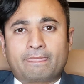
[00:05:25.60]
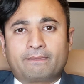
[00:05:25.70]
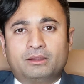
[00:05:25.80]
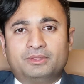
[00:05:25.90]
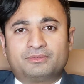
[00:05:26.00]

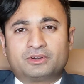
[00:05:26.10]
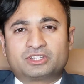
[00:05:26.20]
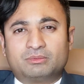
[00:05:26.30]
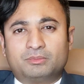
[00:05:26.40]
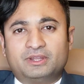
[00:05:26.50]
It'll be the
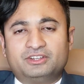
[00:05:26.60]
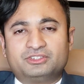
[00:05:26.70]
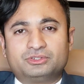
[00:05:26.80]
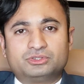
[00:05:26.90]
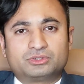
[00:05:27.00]
first couple
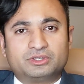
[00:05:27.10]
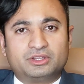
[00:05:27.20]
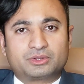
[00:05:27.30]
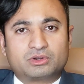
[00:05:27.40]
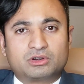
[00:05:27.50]
pages
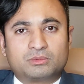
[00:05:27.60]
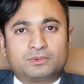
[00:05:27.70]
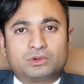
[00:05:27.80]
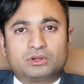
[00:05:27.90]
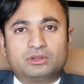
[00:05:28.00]
usually on the credit
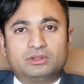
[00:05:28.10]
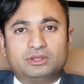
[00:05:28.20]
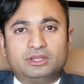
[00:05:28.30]
report,